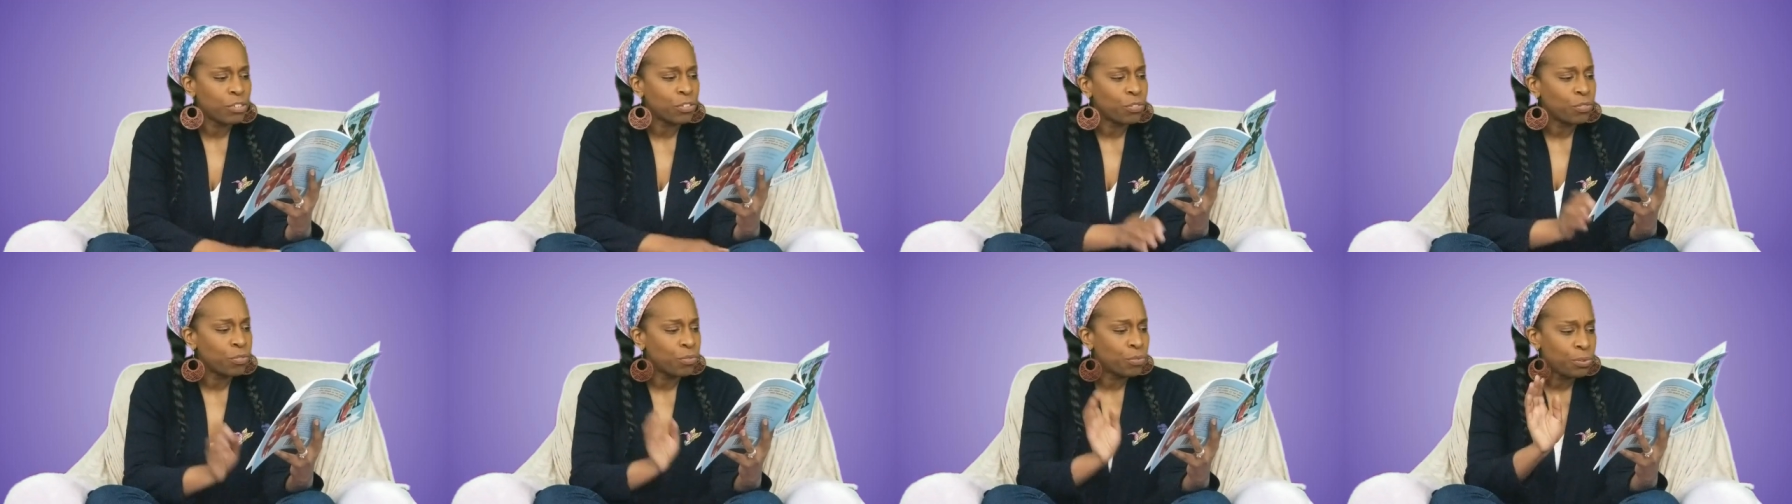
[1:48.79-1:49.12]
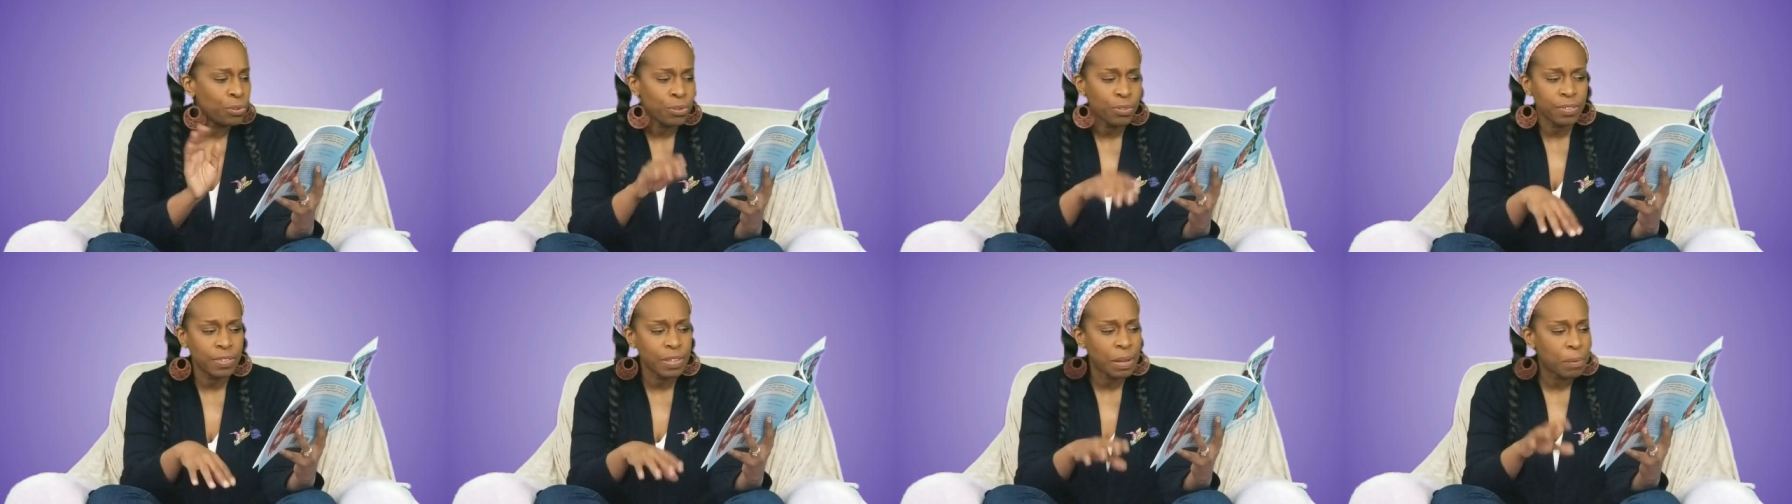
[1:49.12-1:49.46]
threw
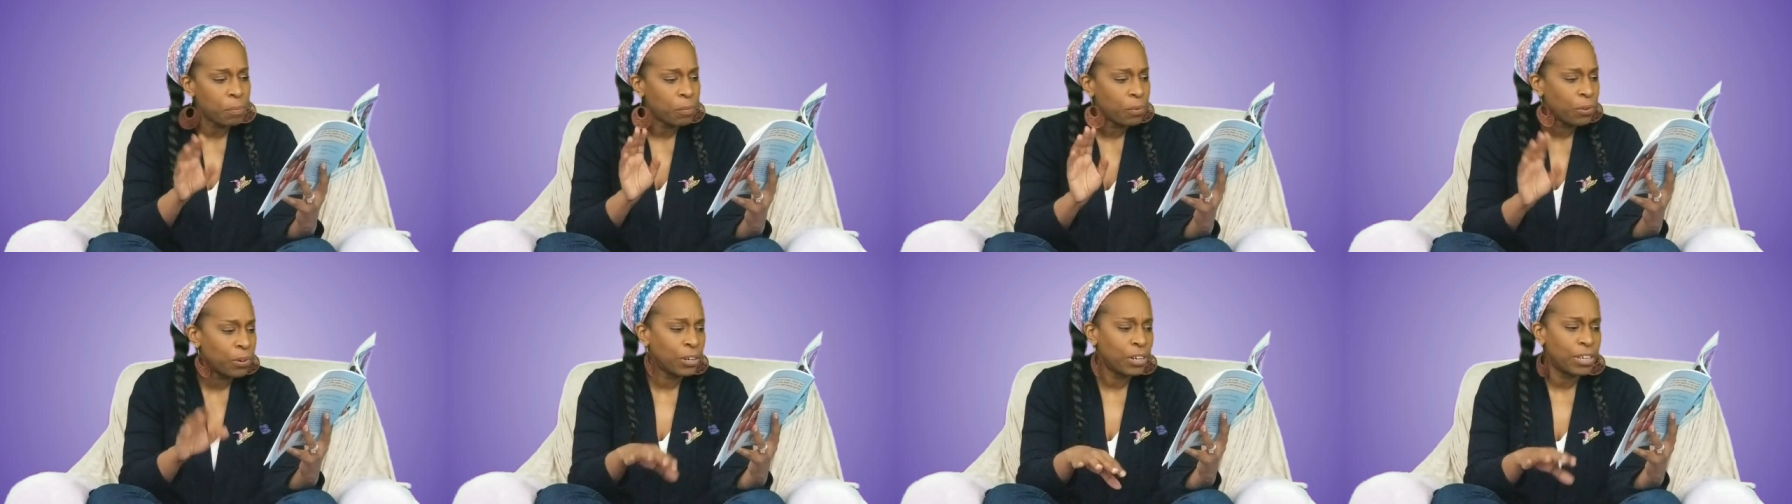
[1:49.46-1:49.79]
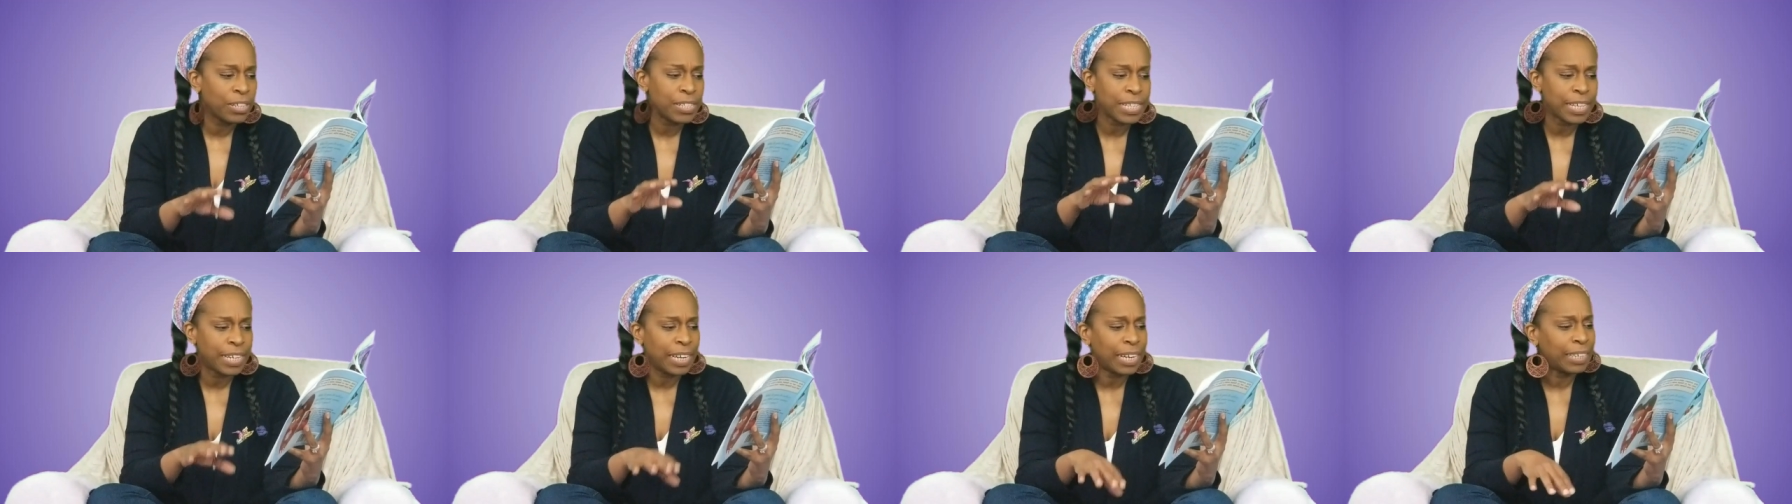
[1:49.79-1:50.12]
some
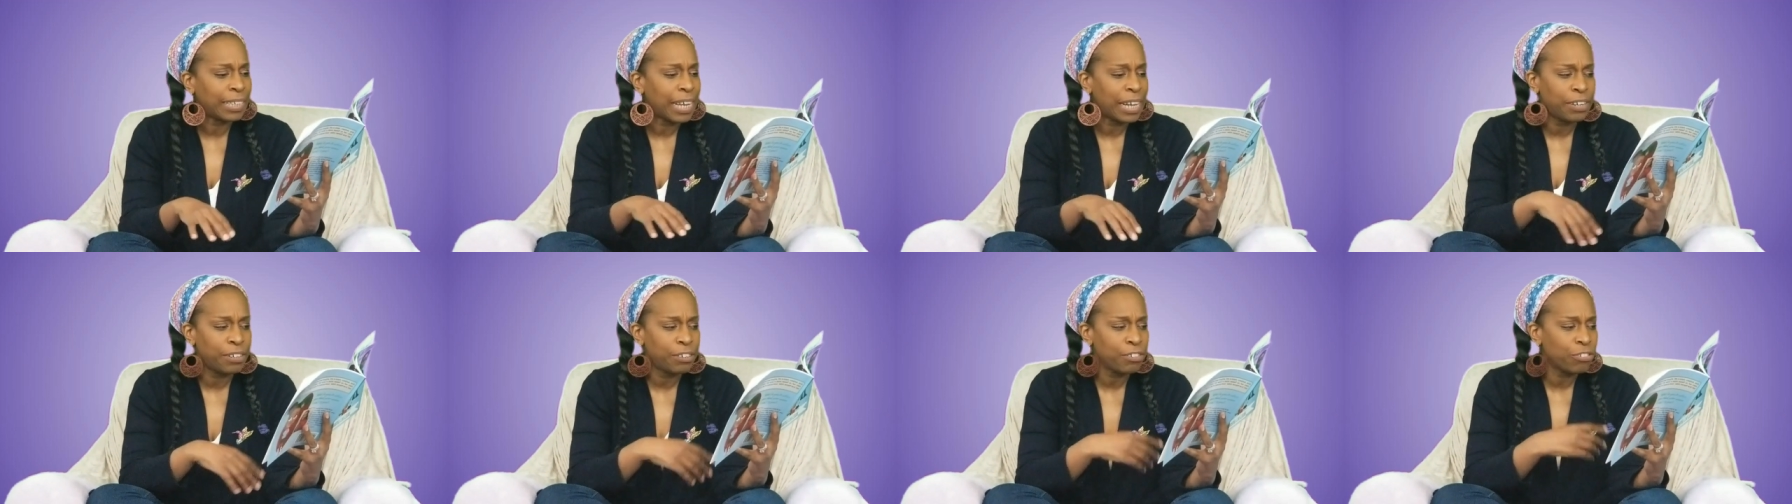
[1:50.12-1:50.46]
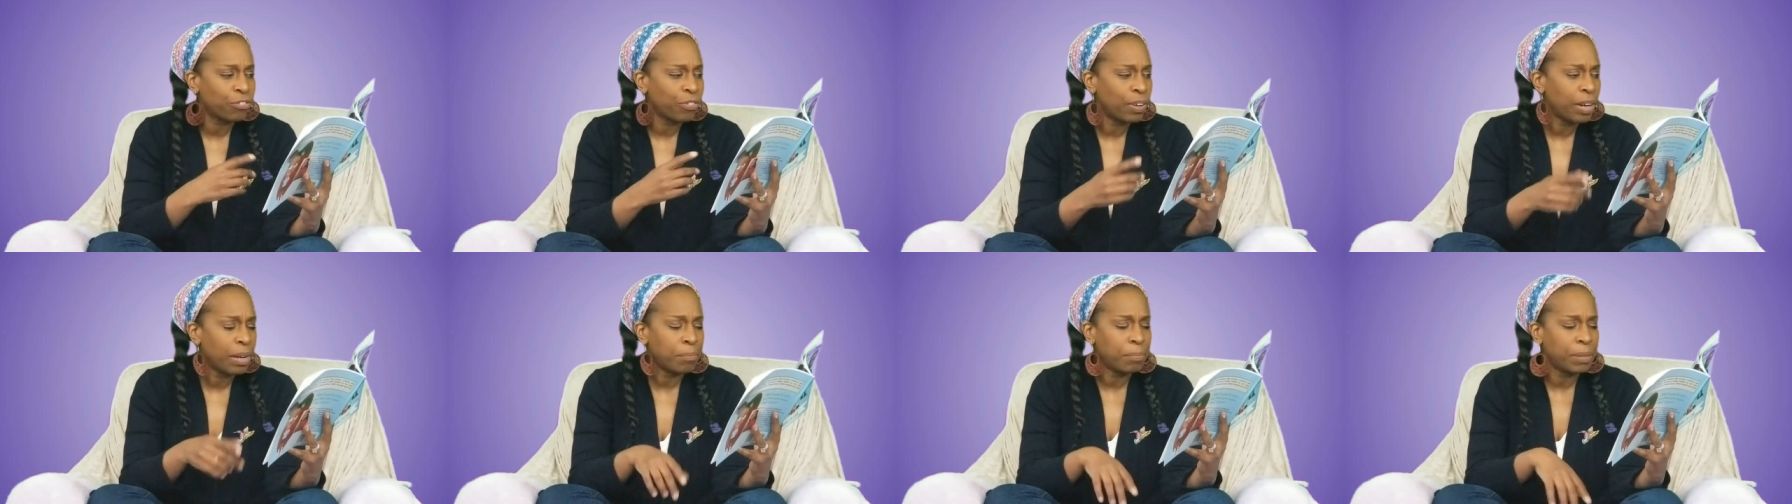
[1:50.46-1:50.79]
words in a letter
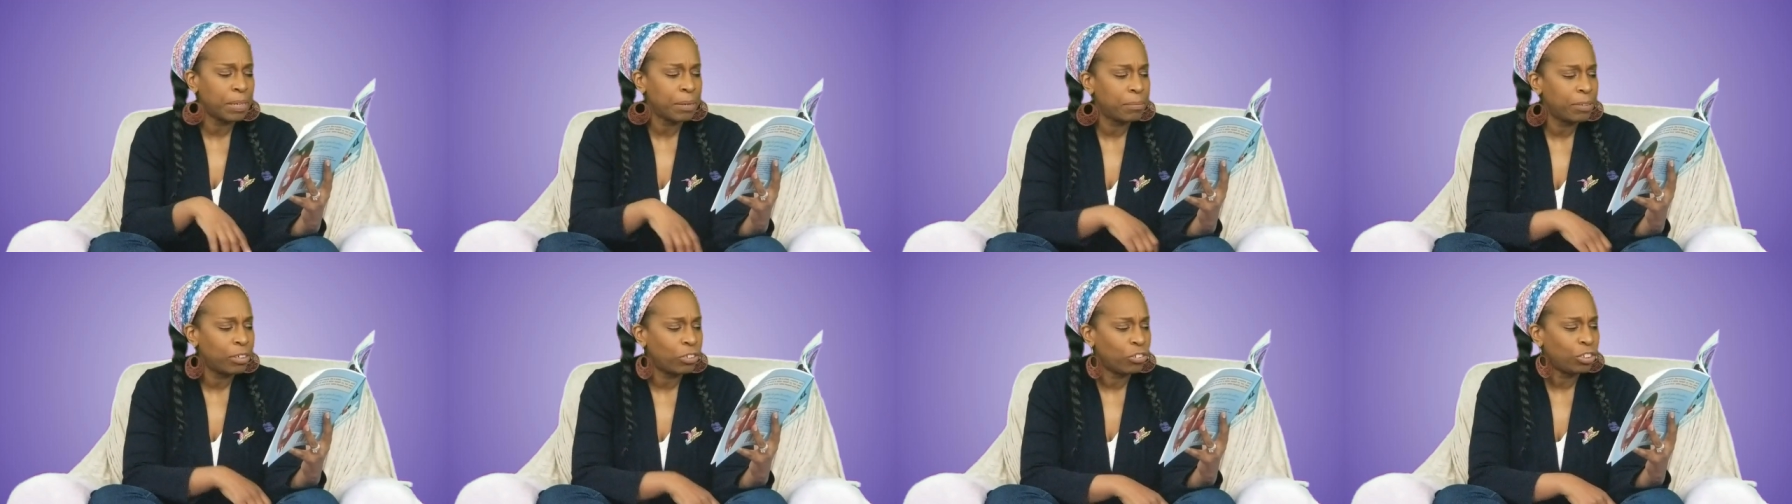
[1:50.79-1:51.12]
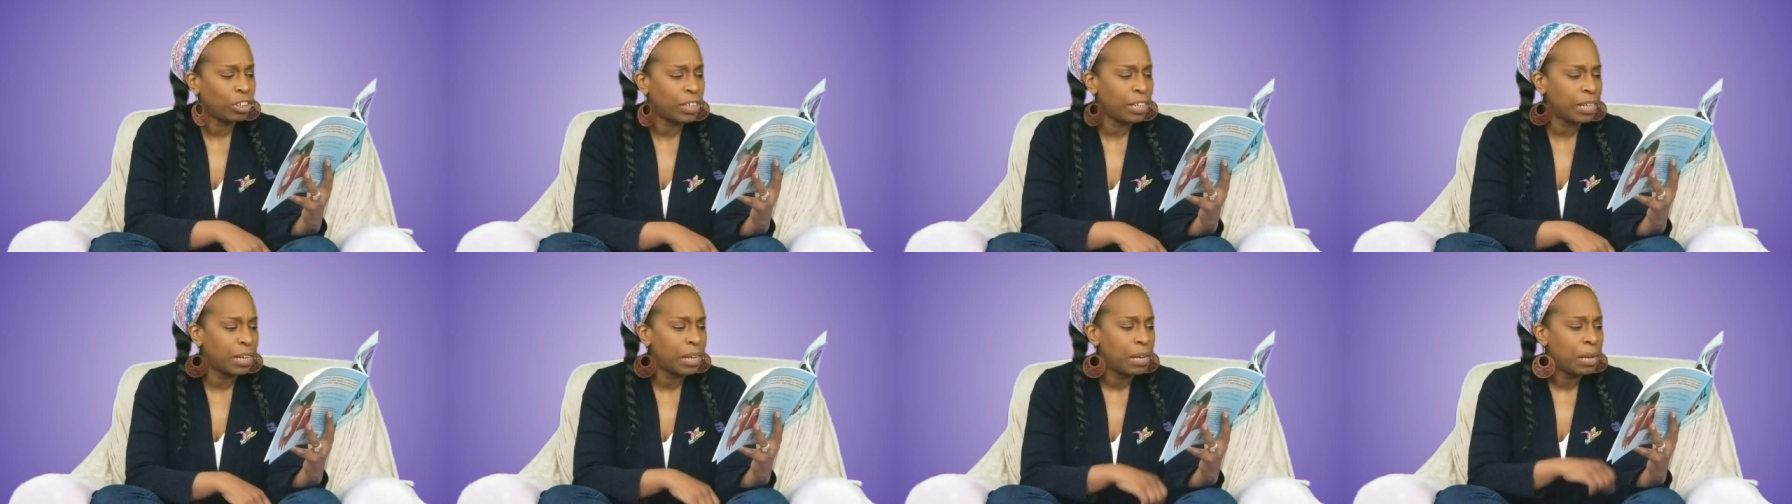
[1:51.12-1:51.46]
scrambling
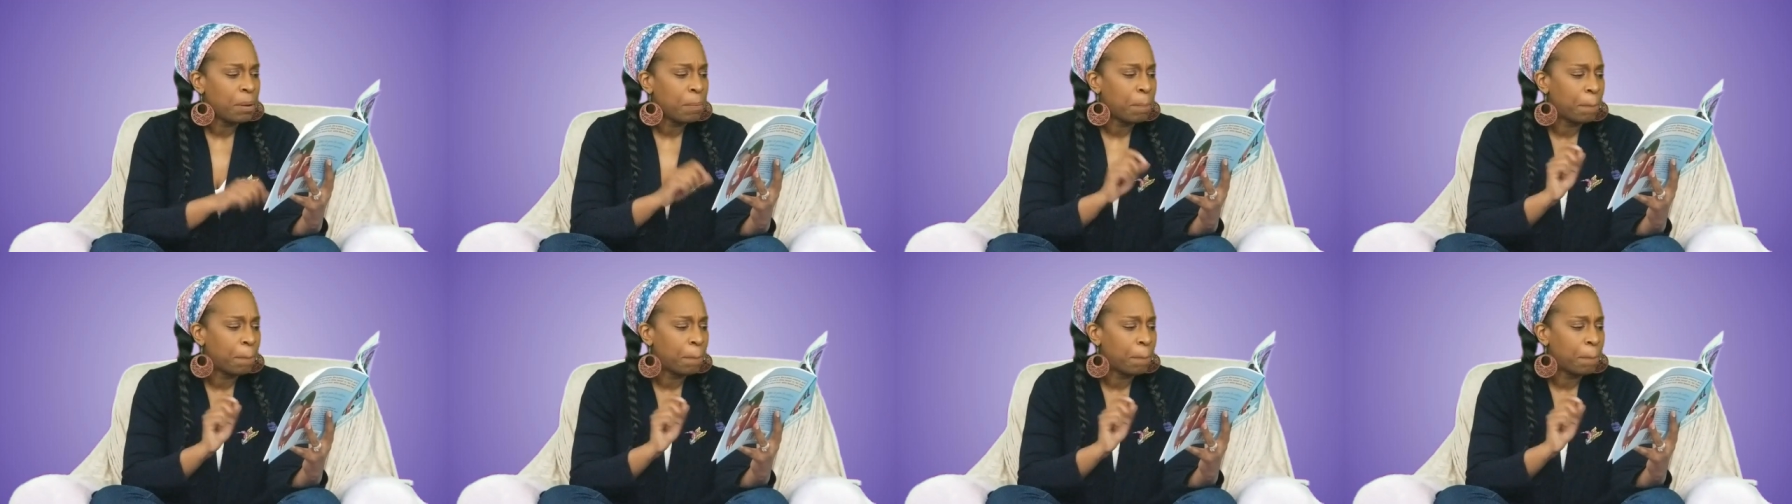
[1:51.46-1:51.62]
machine,